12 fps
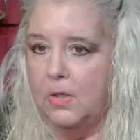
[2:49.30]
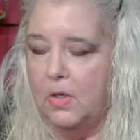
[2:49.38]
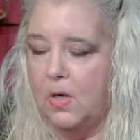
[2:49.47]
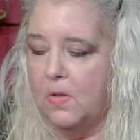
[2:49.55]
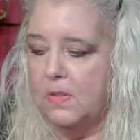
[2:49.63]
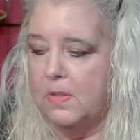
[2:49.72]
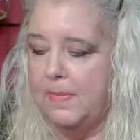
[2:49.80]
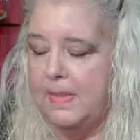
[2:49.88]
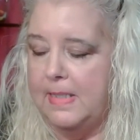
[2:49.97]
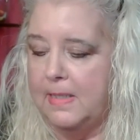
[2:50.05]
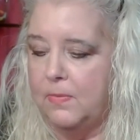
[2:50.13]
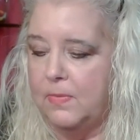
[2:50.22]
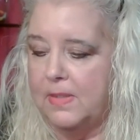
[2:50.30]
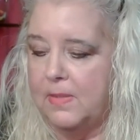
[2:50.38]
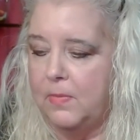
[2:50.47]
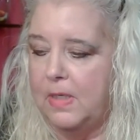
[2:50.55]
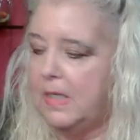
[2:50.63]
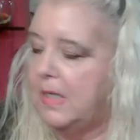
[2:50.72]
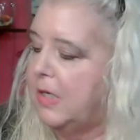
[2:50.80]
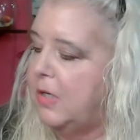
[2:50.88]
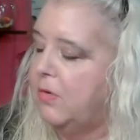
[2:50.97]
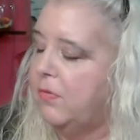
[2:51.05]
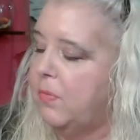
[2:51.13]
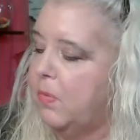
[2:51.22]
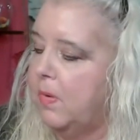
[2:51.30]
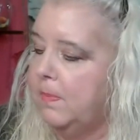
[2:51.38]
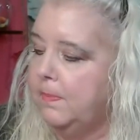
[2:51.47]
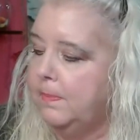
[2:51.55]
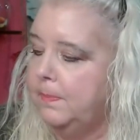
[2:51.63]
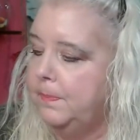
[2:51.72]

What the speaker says: Could also be dealing with someone in a uniform.